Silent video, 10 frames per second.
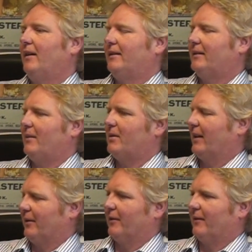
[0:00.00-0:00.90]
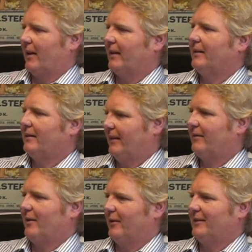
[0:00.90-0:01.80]
it seems like nirvana to
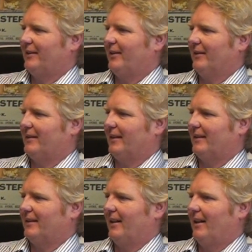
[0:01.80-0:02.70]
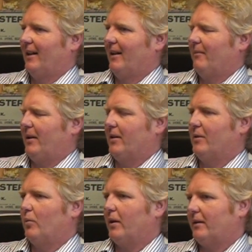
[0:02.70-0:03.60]
have clauses 2 and 6,
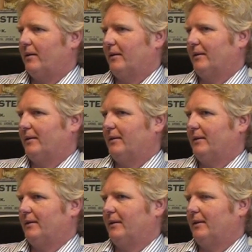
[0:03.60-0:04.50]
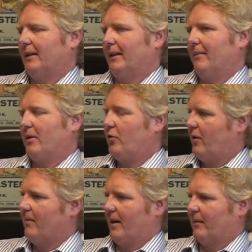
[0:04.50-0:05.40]
because what the
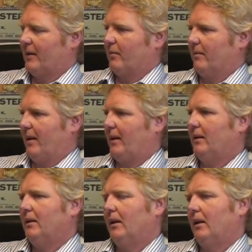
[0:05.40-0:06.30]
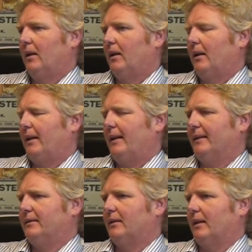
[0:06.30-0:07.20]
new amendments will mean
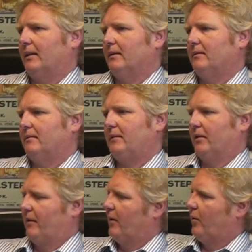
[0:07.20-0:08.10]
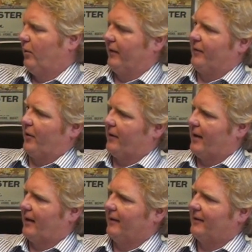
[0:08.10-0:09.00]
is that the whole of Northern
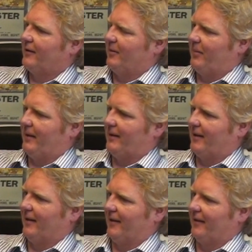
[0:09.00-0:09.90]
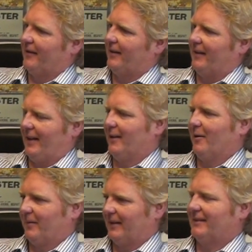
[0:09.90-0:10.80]
Ireland could be declared an
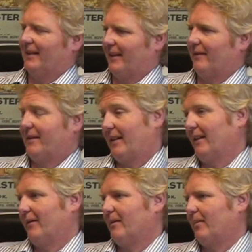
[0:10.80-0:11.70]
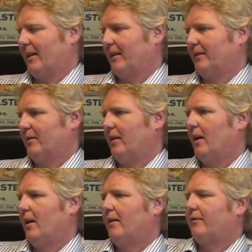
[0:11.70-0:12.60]
economically significant planning zone.
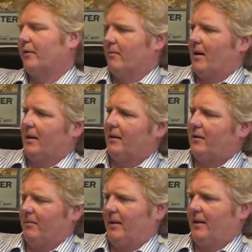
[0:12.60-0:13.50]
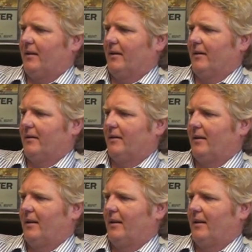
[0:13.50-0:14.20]
Fermanagh could be declared